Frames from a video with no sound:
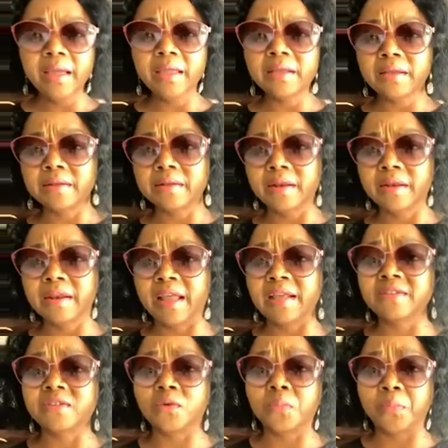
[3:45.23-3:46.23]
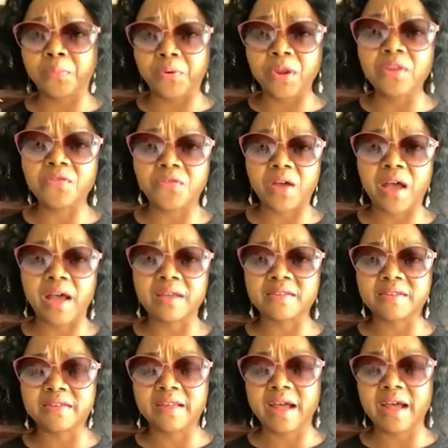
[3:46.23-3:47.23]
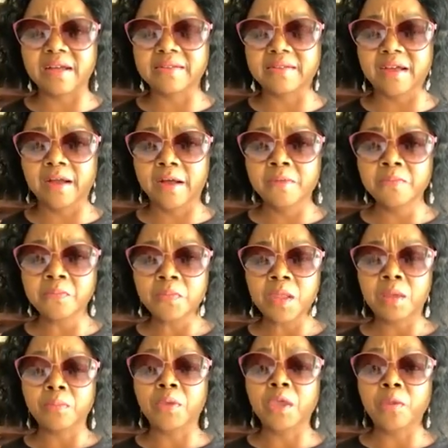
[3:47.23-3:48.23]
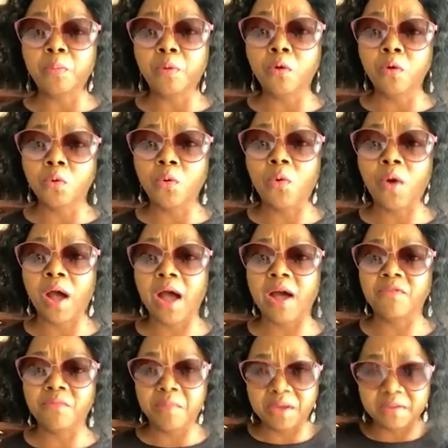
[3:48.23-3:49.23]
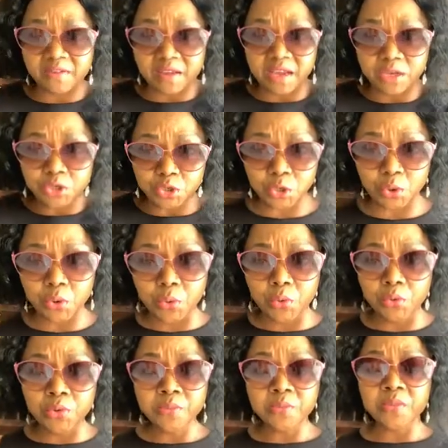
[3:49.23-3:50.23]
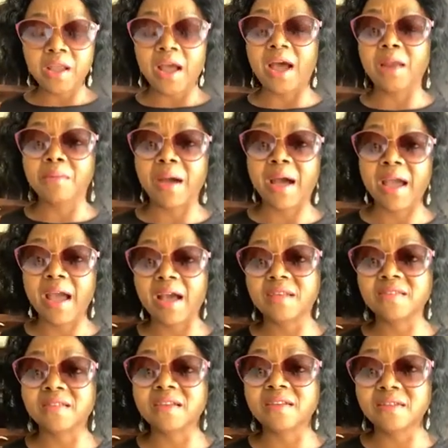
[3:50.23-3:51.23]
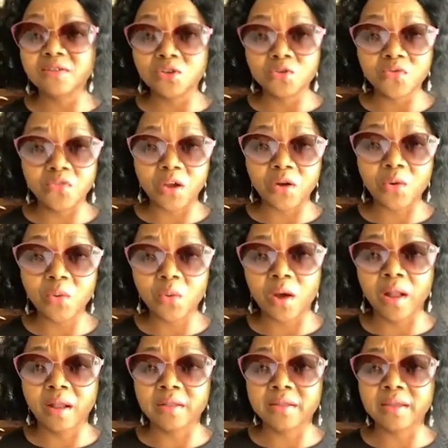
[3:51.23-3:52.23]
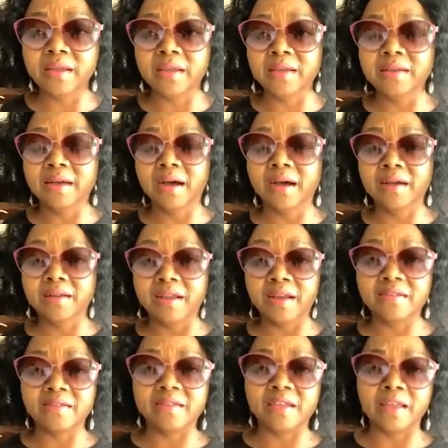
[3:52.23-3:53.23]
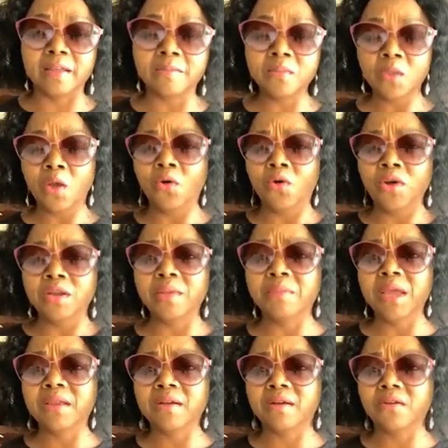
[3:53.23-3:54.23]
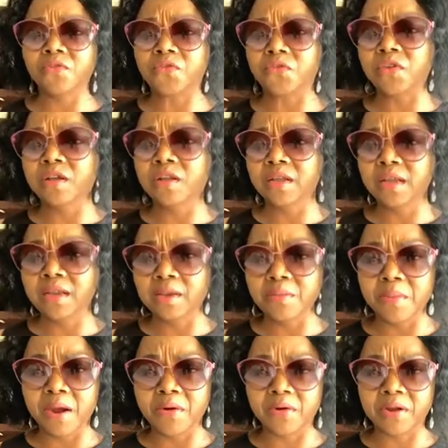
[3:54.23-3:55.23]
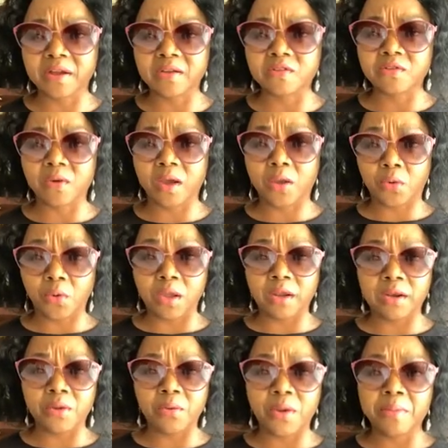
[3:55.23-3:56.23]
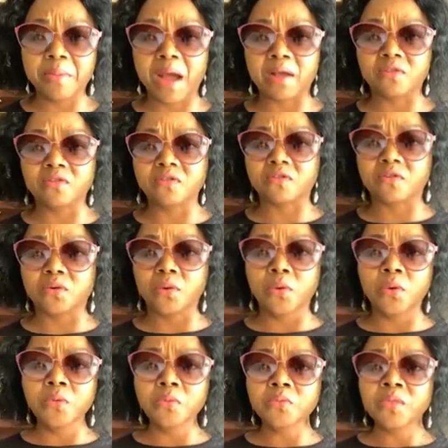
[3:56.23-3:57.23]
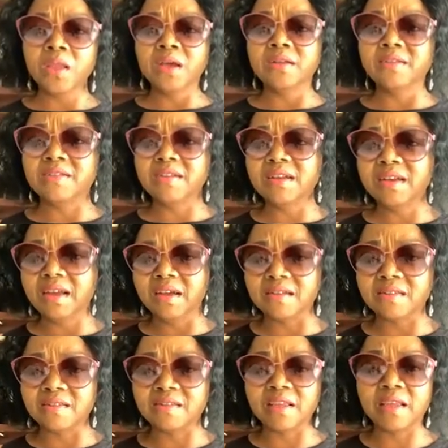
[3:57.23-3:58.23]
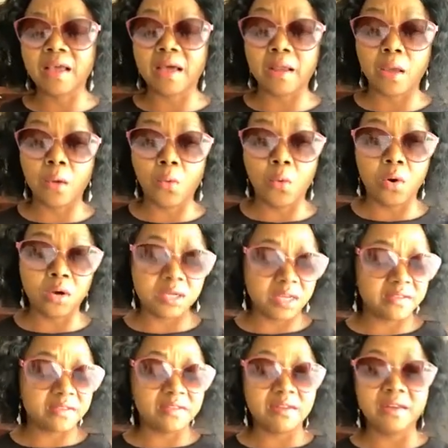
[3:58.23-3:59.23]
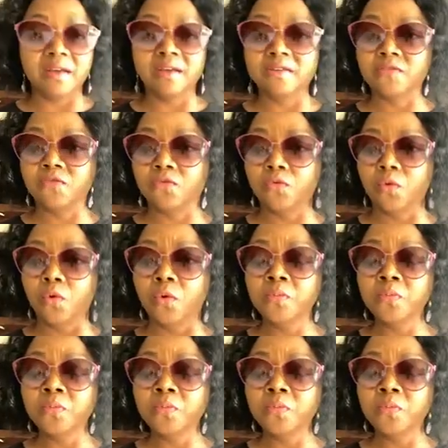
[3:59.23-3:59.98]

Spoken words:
I learned pretty fast that people who have my skin tone and my accent do very well in nursing or in the medical field in America. So I quickly went back to school, did nursing, and I worked as a nurse